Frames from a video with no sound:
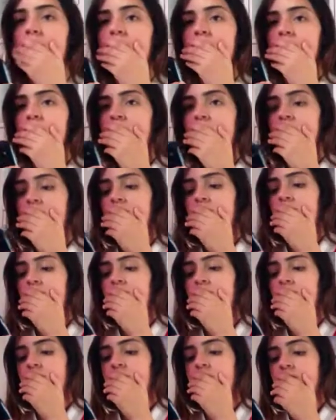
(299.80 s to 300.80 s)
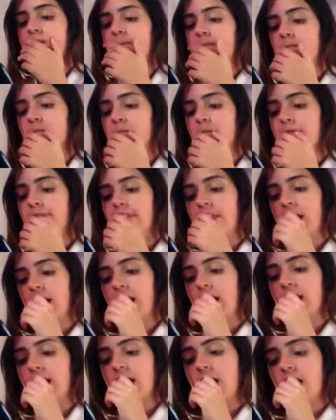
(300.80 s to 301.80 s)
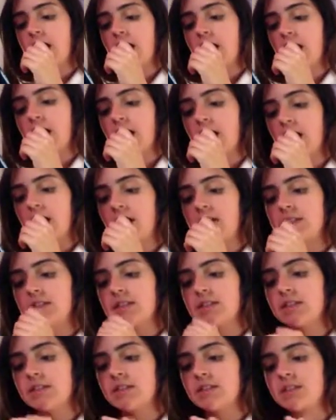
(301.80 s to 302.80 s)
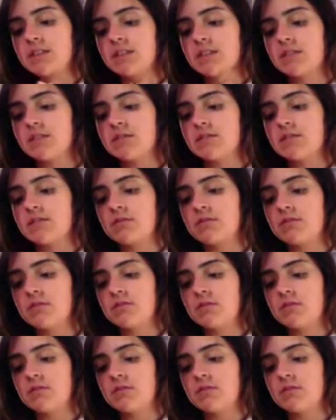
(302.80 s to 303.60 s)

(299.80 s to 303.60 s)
(no one is talking)